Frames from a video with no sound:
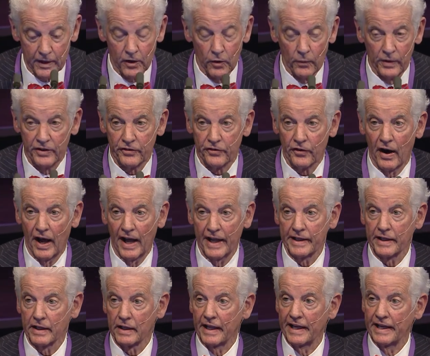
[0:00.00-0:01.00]
We
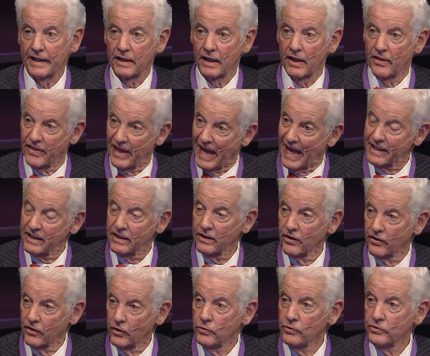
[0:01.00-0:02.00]
triangulate
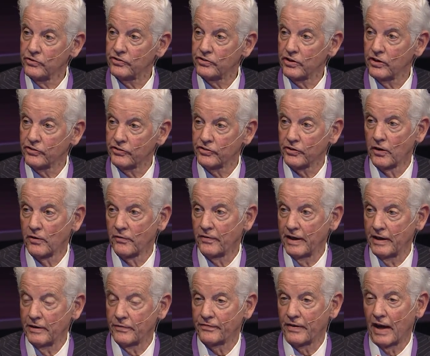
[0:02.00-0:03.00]
those
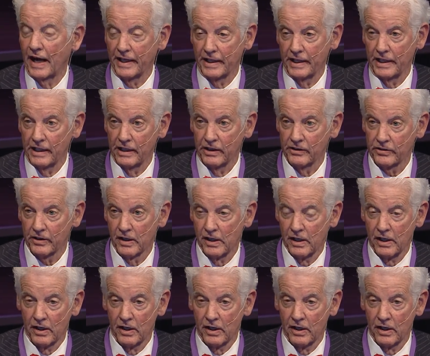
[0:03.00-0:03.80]
survey findings